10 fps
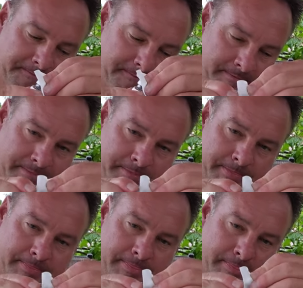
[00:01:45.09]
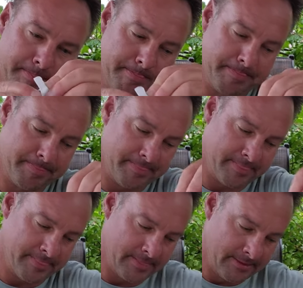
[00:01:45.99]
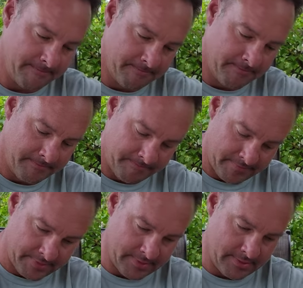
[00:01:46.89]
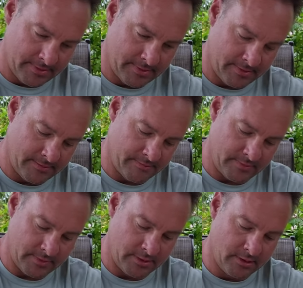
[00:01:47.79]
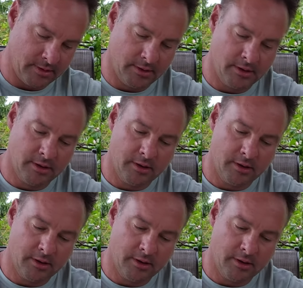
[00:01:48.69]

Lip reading: [no speech]